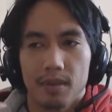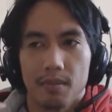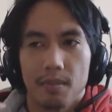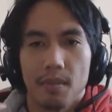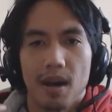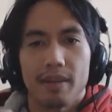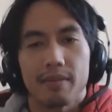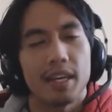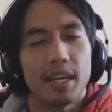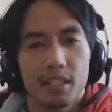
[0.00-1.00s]
my
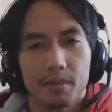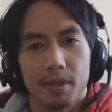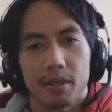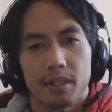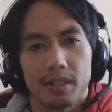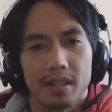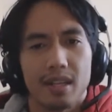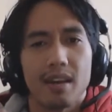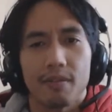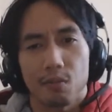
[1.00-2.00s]
vacation period, and
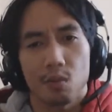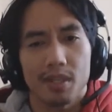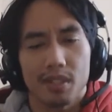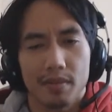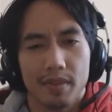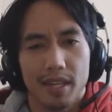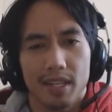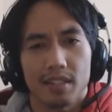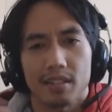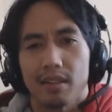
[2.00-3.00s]
I have 4 weeks of
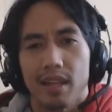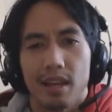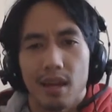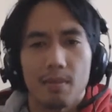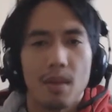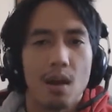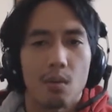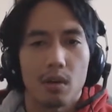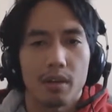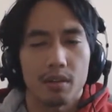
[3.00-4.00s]
vacation that I'm not
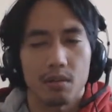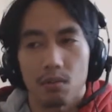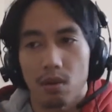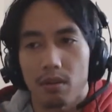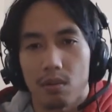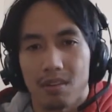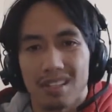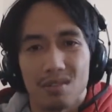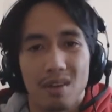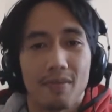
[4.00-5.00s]
working throughout all
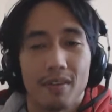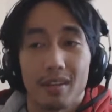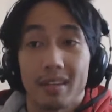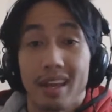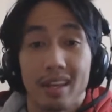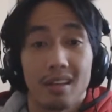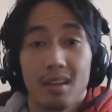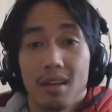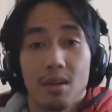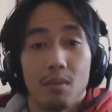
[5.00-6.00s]
this. So I figured, hey,
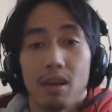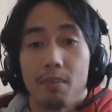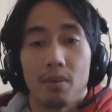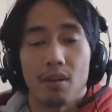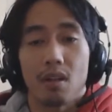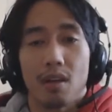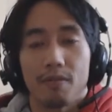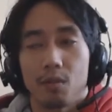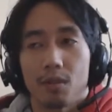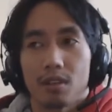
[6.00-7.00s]
why not put a lot of
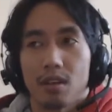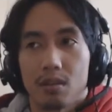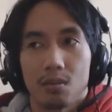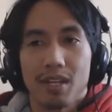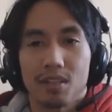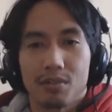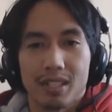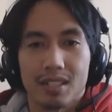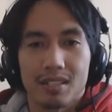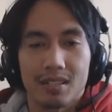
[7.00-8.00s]
focus on the weight
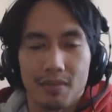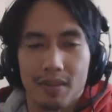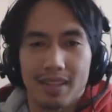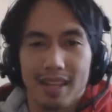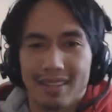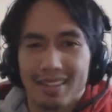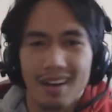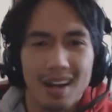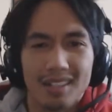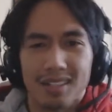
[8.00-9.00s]
training and stuff like that, the
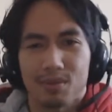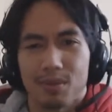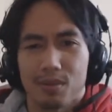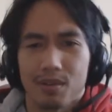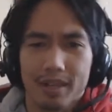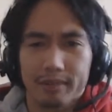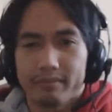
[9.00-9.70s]
contest prep. So I was like,